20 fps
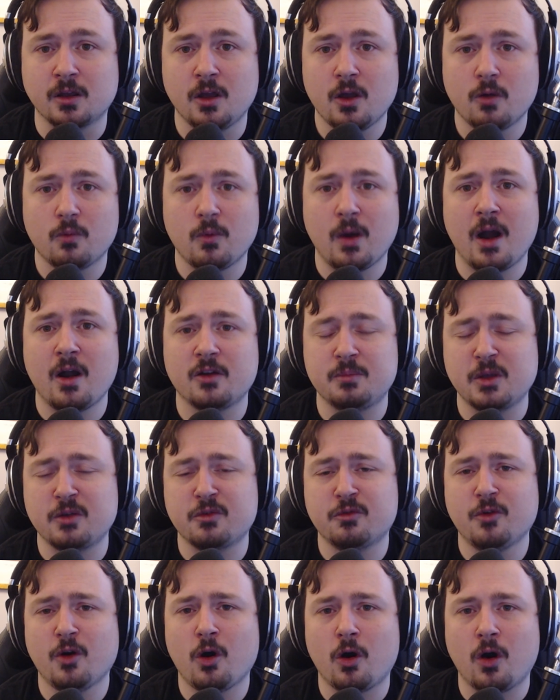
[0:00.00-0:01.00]
Whereas
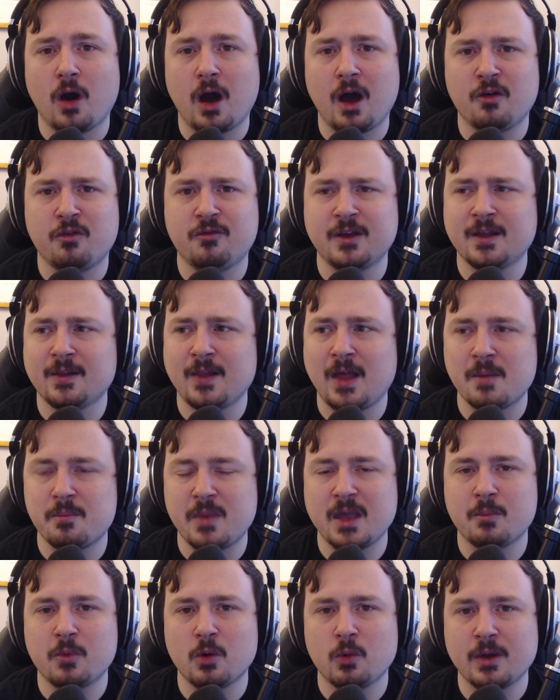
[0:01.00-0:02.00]
before, I feel like
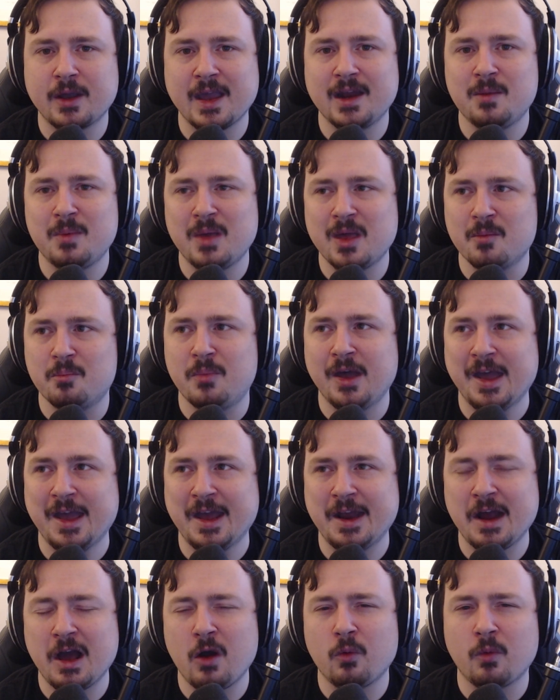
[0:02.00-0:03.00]
people were getting a bit of
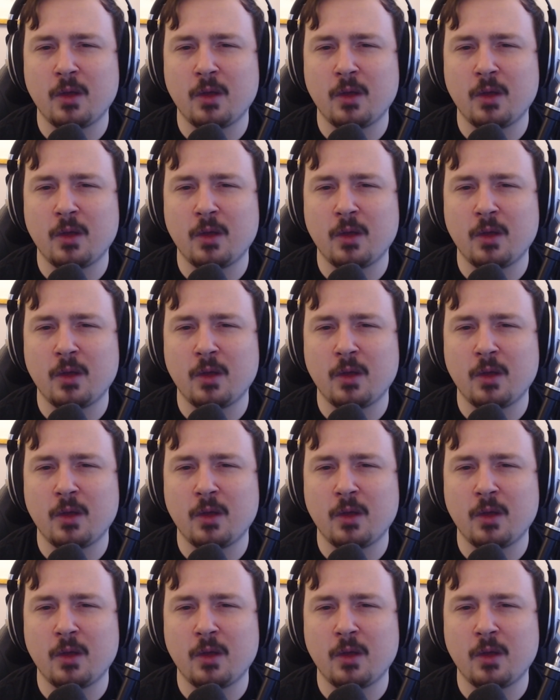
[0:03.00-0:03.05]
burnout,